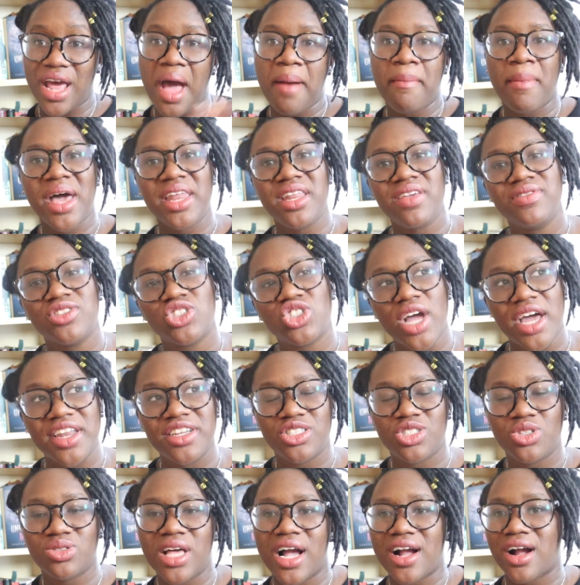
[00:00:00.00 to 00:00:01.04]
I might even try to
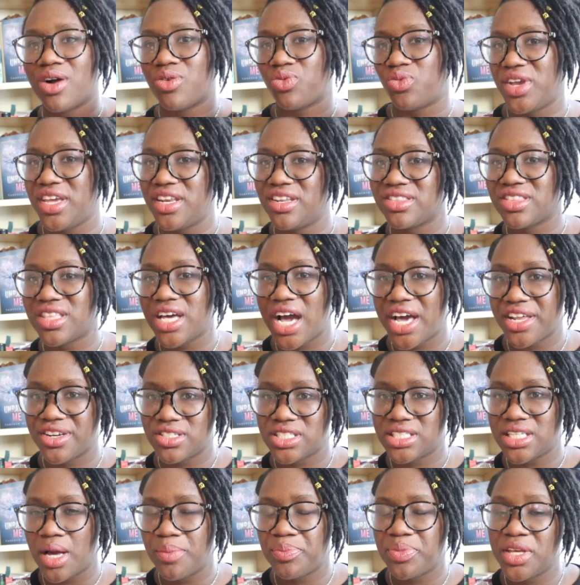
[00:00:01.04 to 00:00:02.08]
do like a readathon or
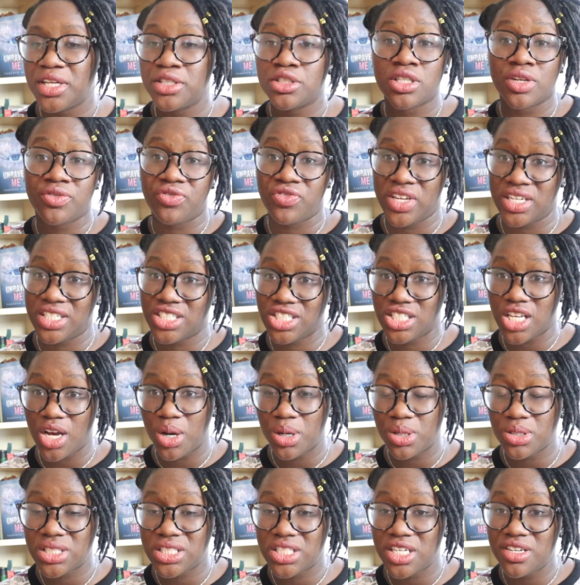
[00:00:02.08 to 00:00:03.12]
something to finish the
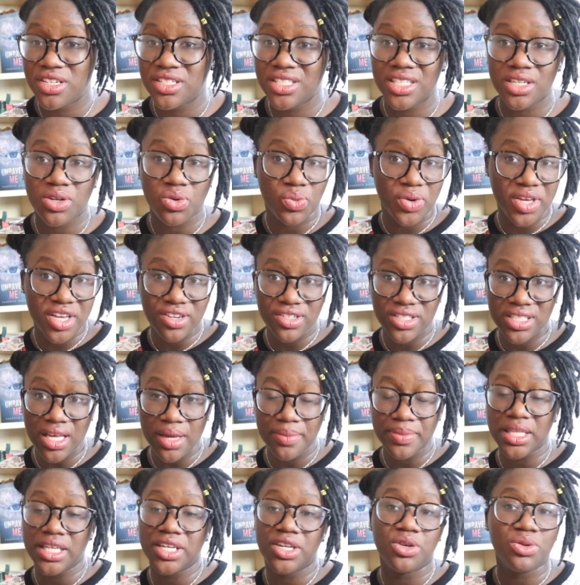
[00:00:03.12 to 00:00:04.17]
whole series in a week or
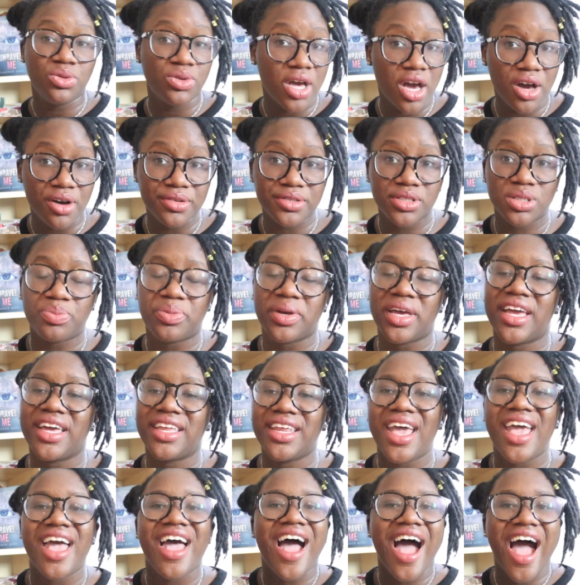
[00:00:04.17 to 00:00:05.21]
something, who knows, but
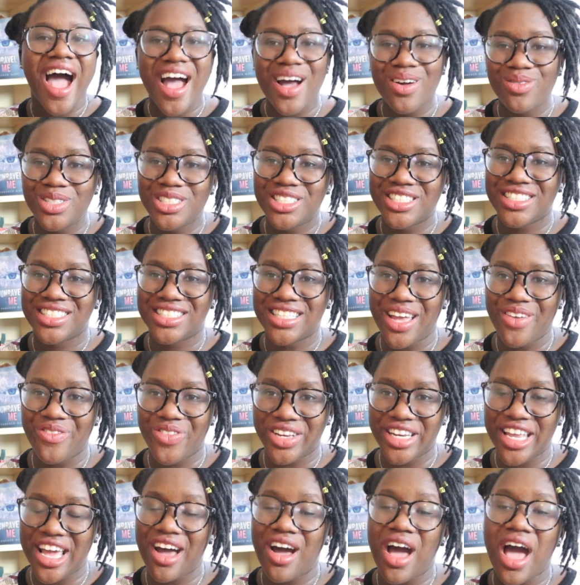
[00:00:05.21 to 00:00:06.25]
I will just say
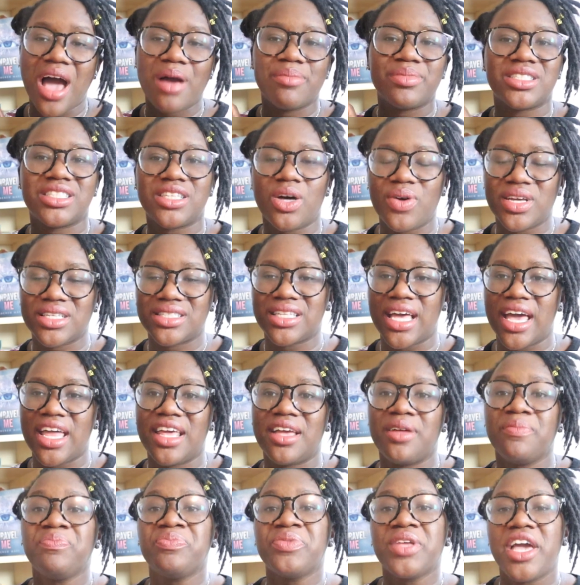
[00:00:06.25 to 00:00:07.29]
for now I'm so
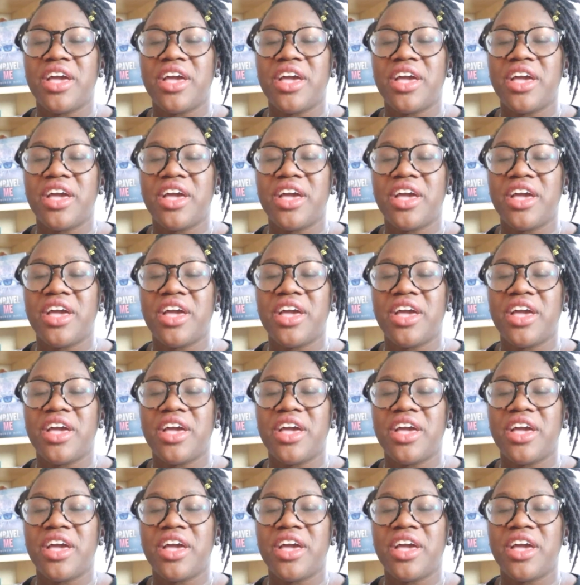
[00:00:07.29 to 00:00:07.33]
excited.